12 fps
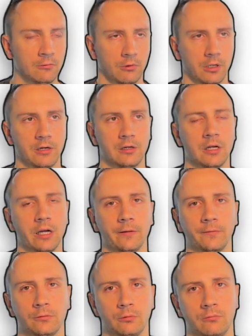or
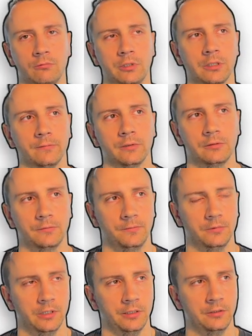archived or whatever,
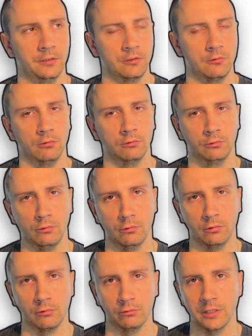right? This is called
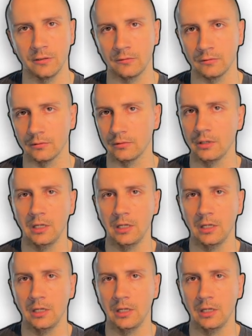log rotation.